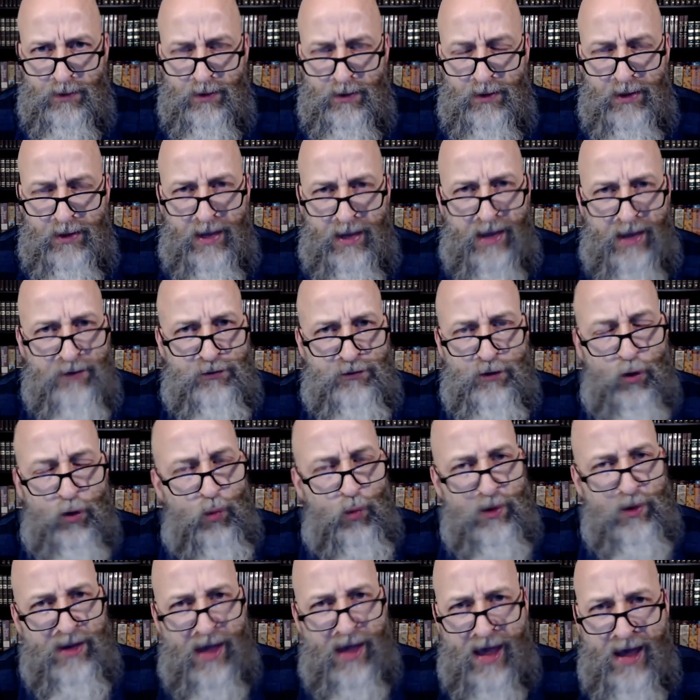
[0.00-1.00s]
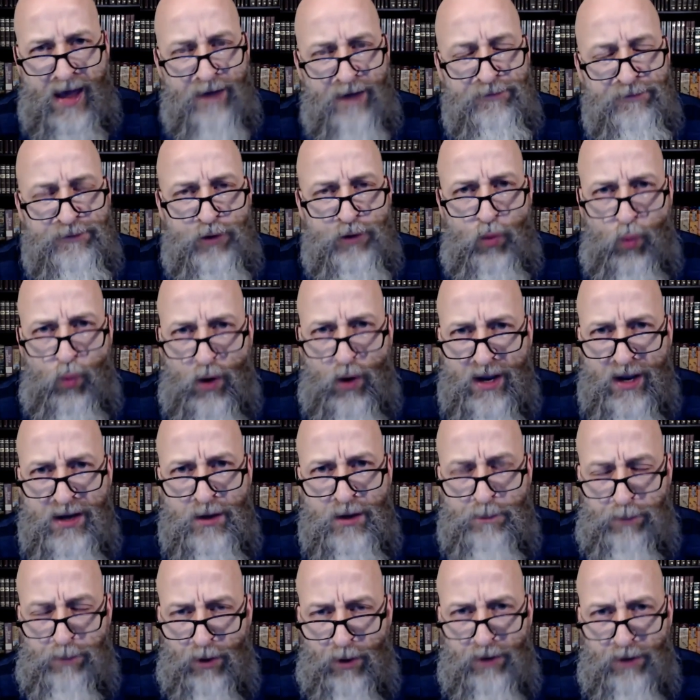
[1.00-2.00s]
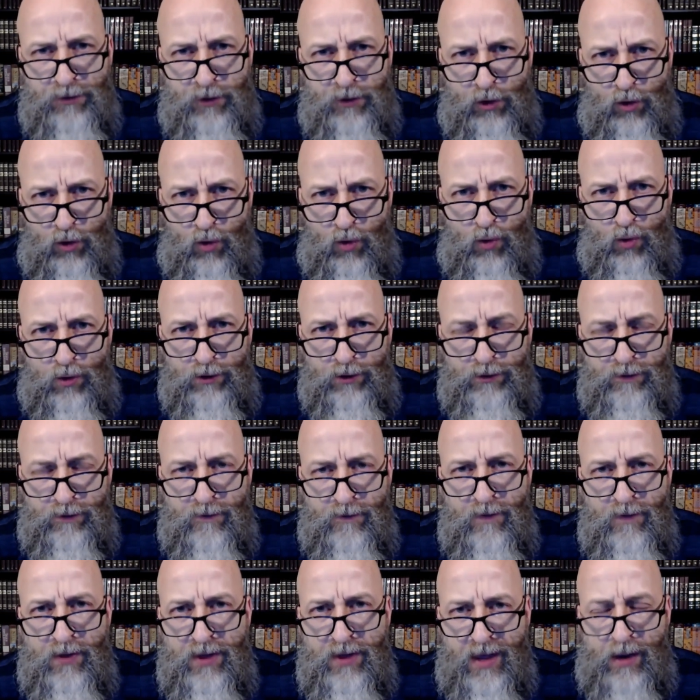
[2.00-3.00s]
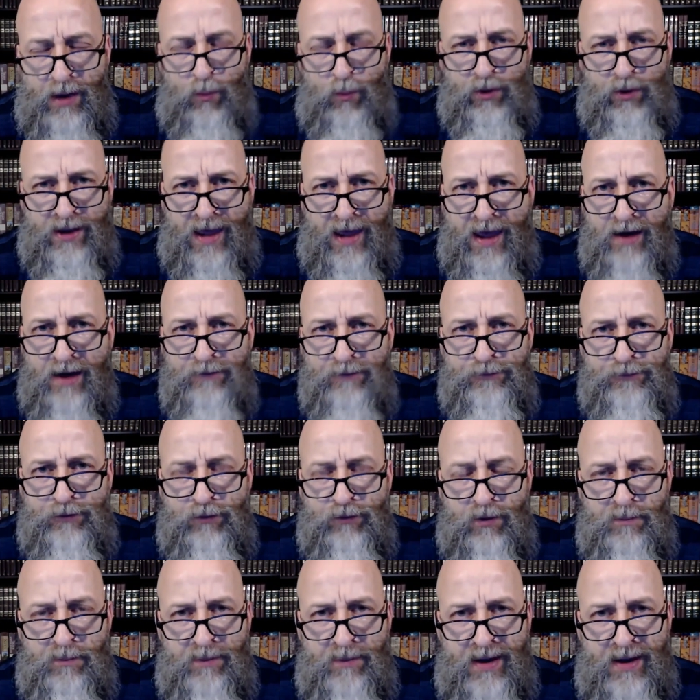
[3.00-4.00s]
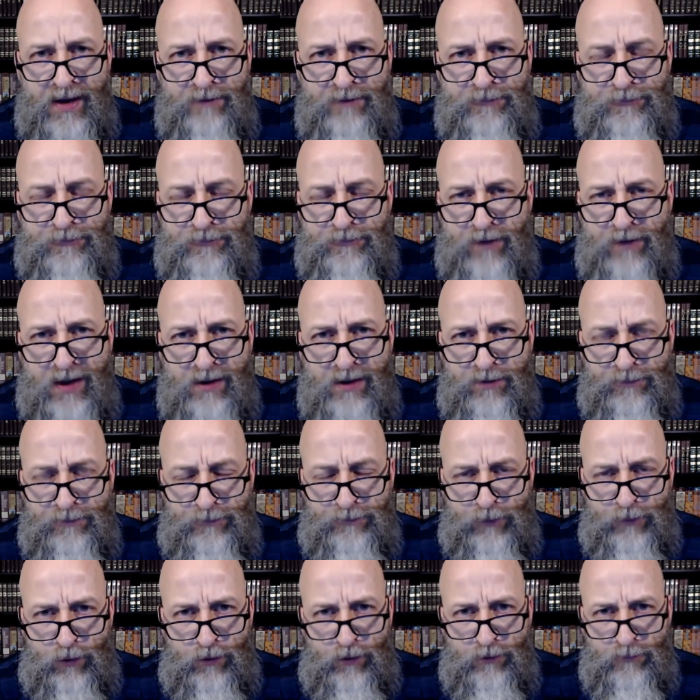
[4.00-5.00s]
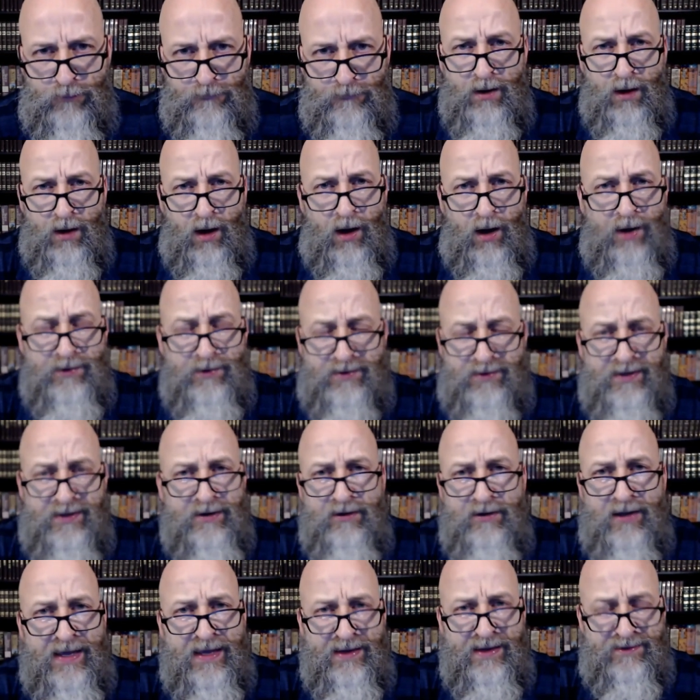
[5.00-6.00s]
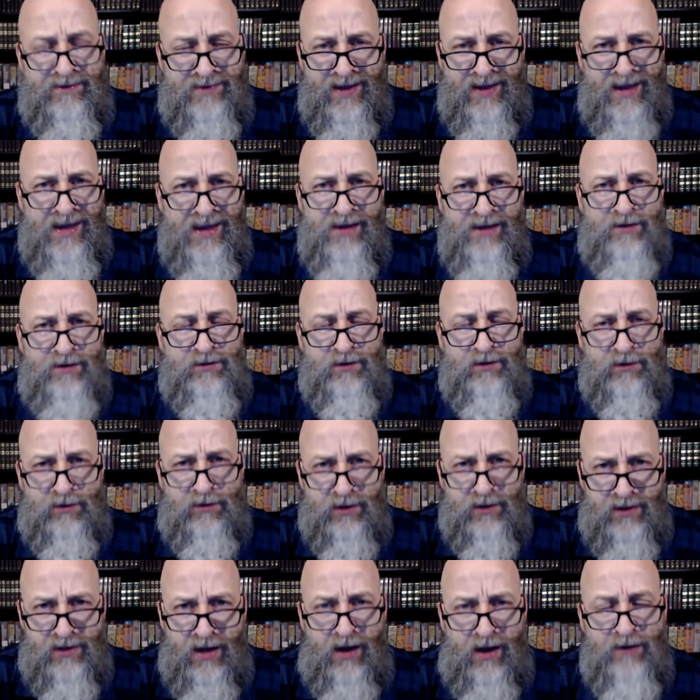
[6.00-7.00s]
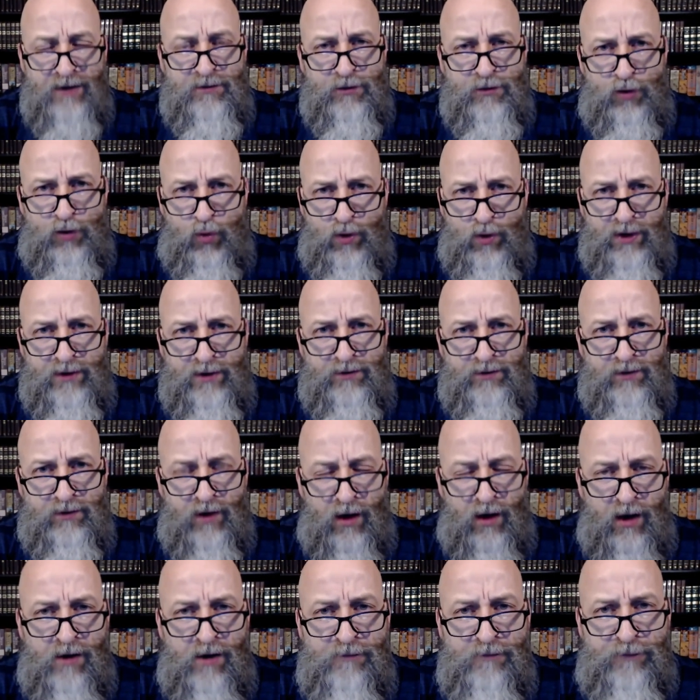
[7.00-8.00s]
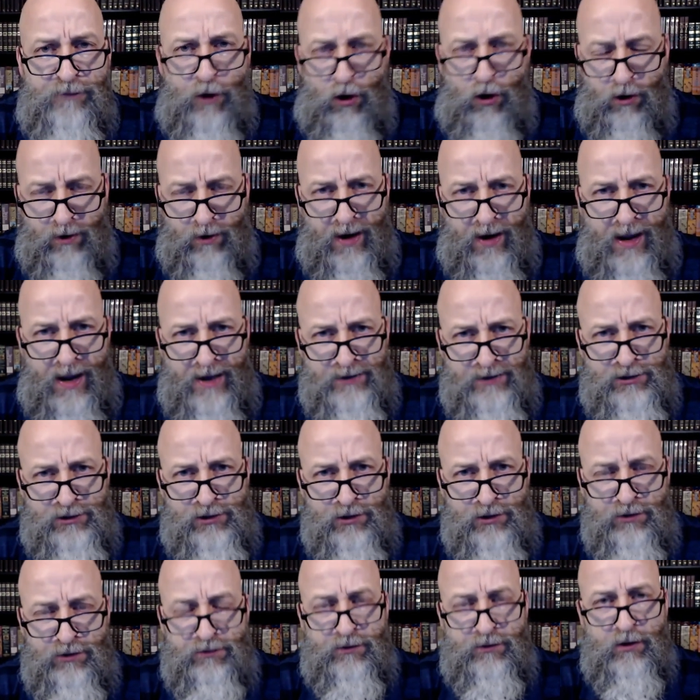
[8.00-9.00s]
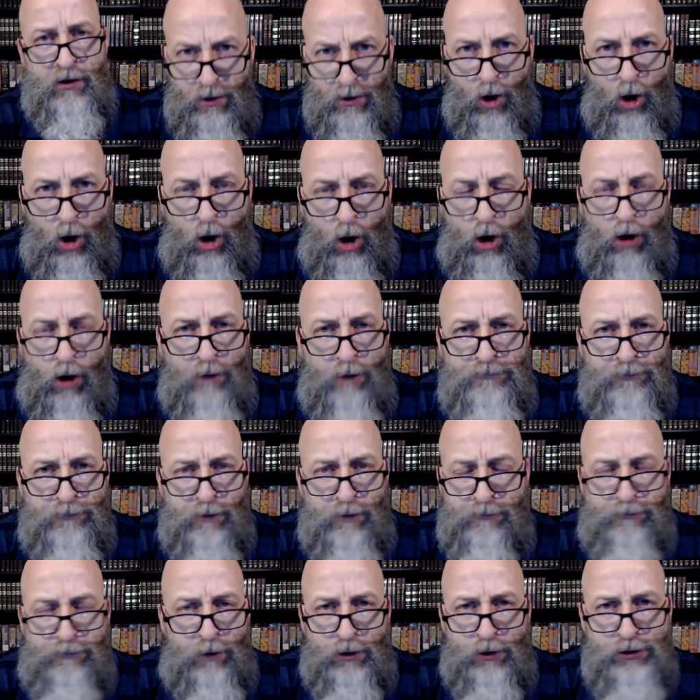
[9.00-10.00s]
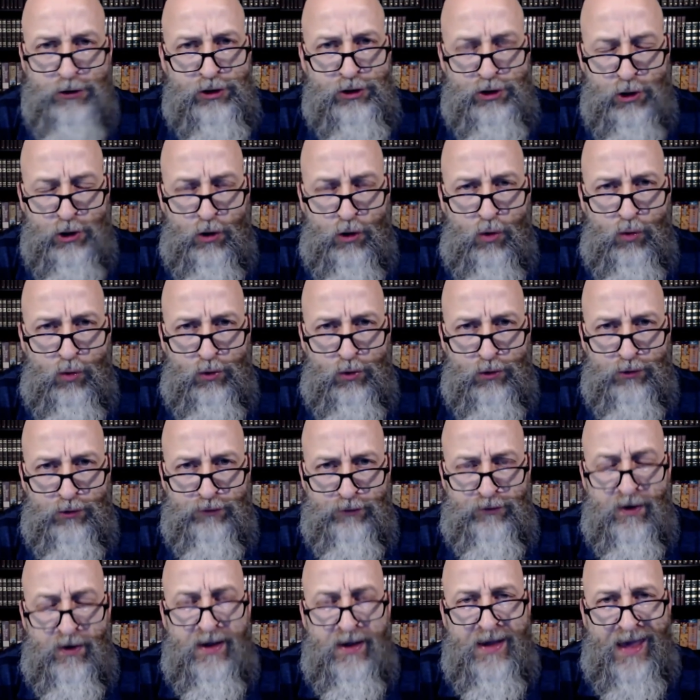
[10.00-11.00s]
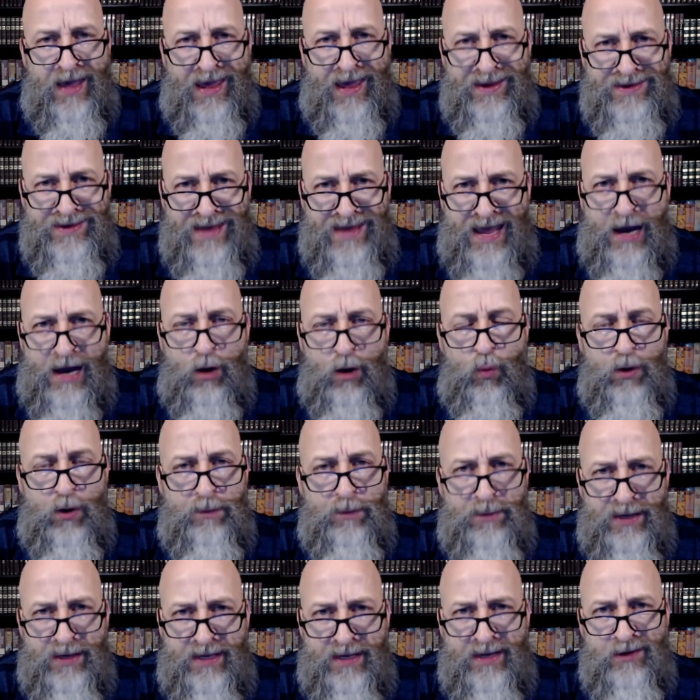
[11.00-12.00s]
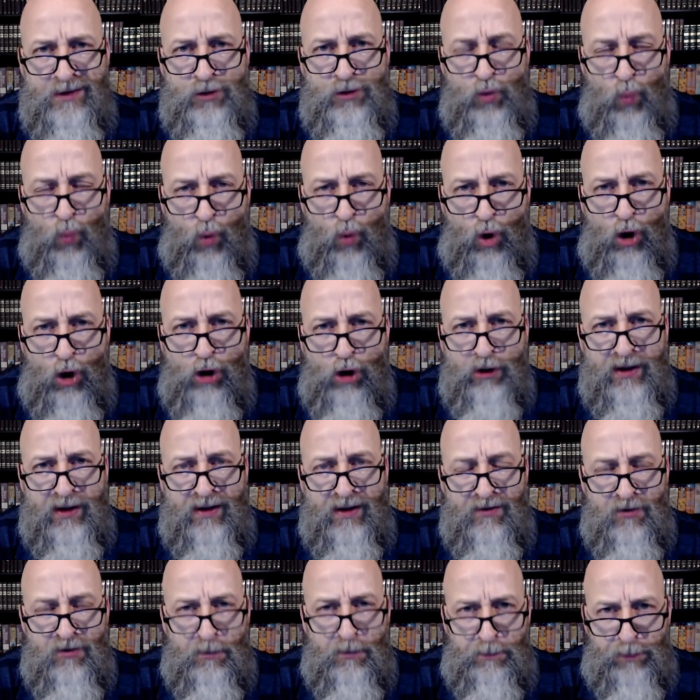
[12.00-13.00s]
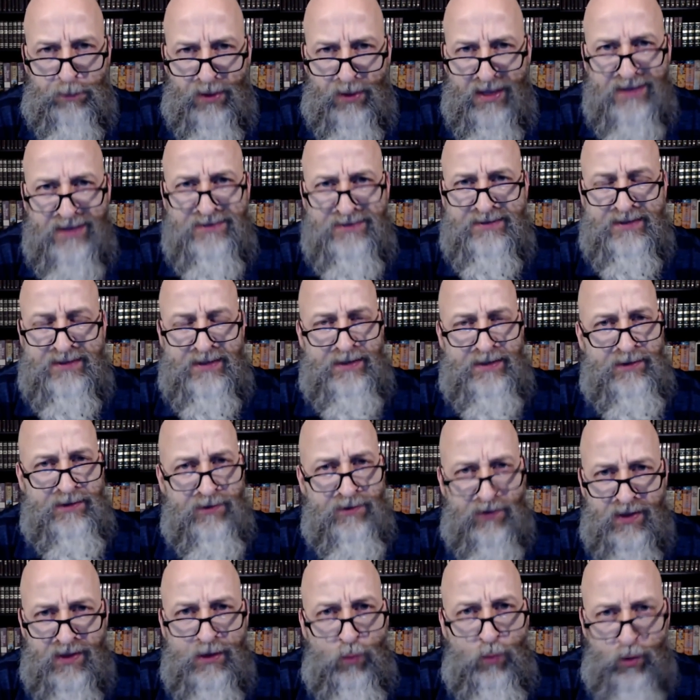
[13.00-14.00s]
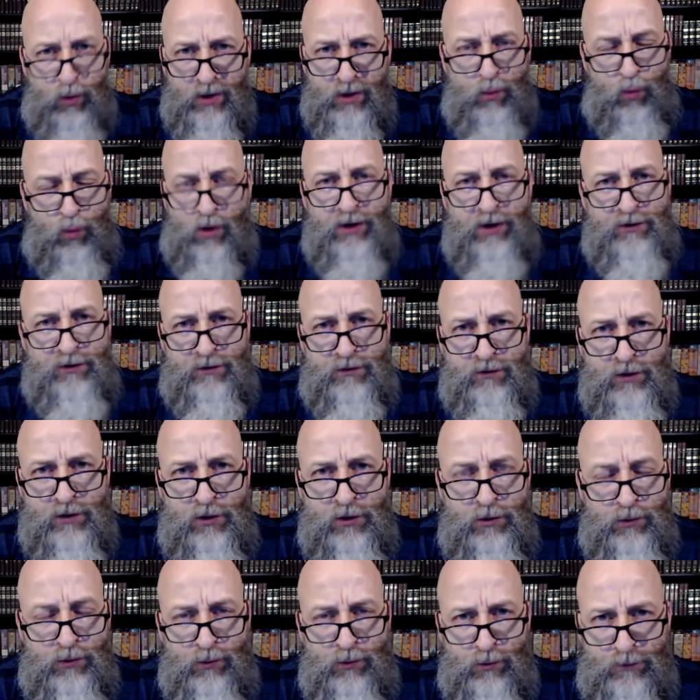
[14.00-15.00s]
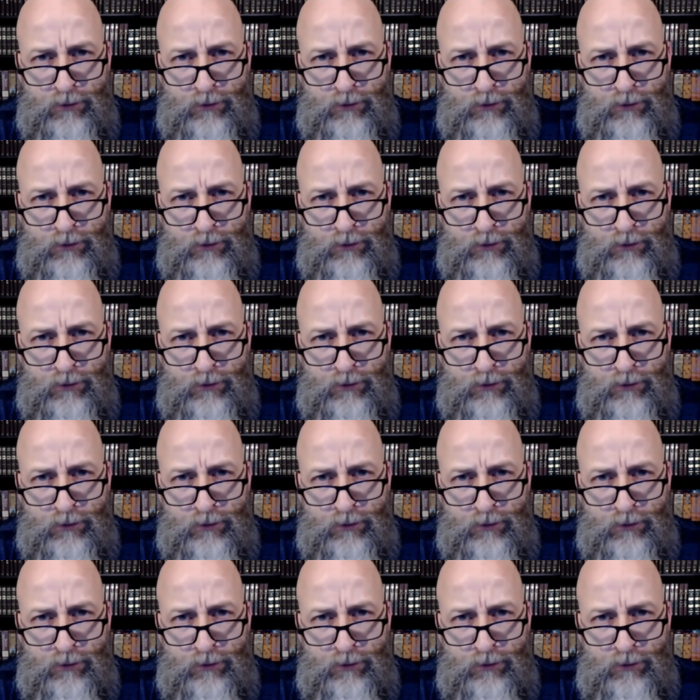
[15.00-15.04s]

And so, we have to wait upon the Lord and we have to remain faithful until He takes the consequence of our actions off of our shoulders, and now we begin to walk in the blessing that we once knew.